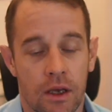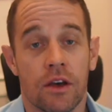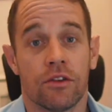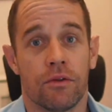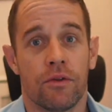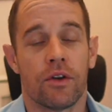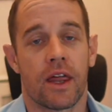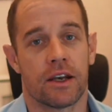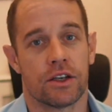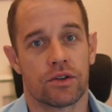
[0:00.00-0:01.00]
So for that
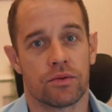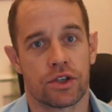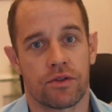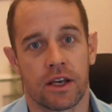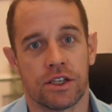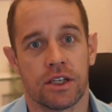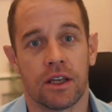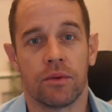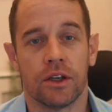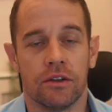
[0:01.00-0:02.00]
initial strategy that
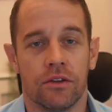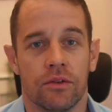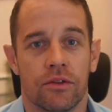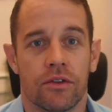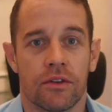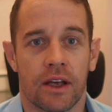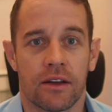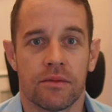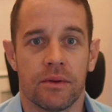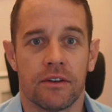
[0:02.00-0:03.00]
we use to start
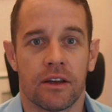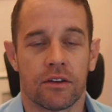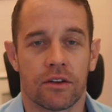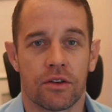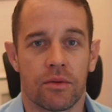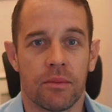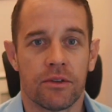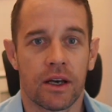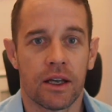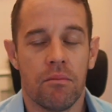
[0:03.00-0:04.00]
split testing on your
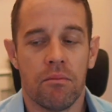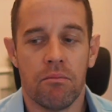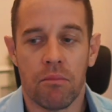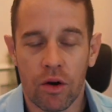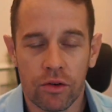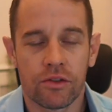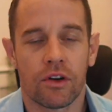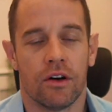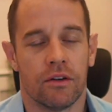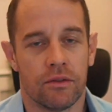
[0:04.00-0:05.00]
website, most
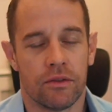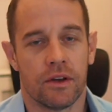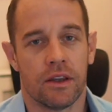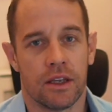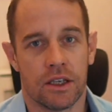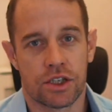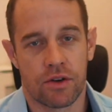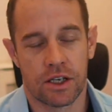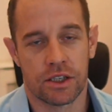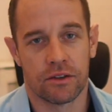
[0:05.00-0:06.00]
of the
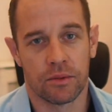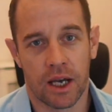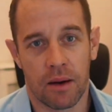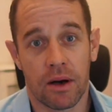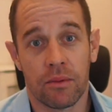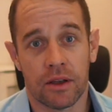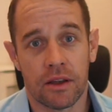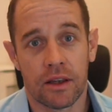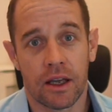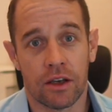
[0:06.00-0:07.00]
strategies we come up with
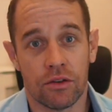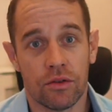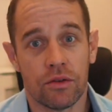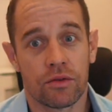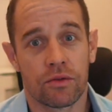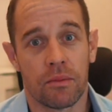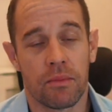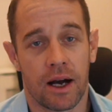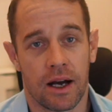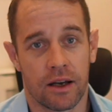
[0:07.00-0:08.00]
are used from
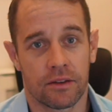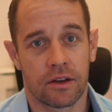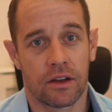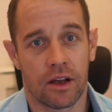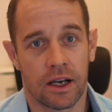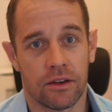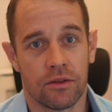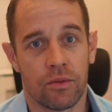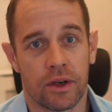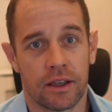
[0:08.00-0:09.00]
past clients
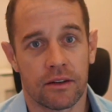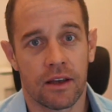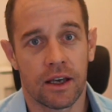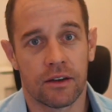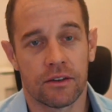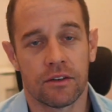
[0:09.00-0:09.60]
winning tests.